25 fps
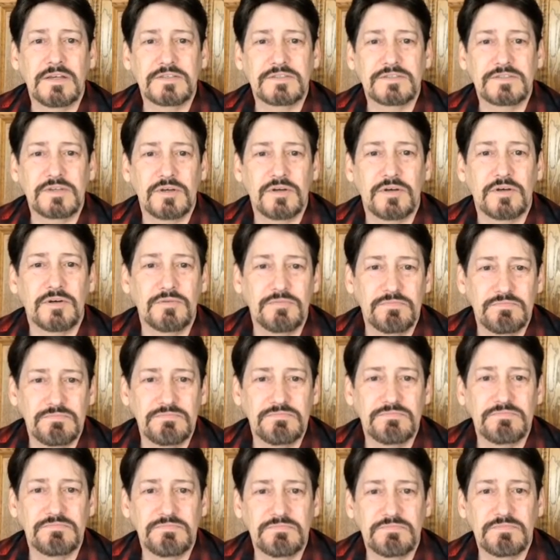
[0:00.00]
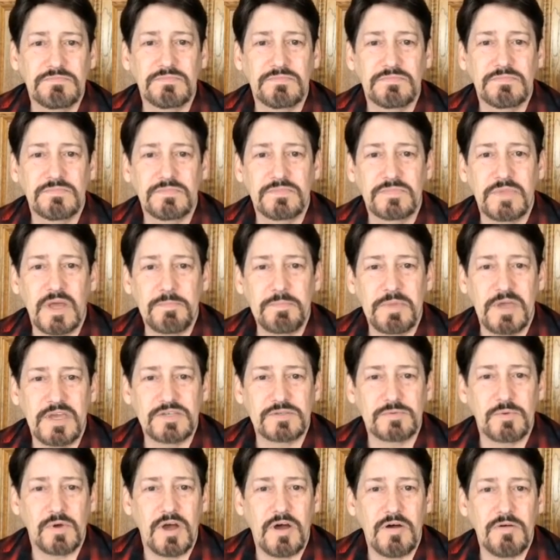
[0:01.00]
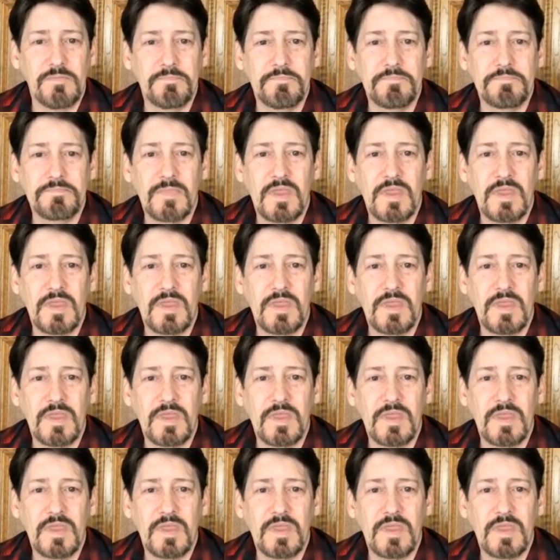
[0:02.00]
So that pays well.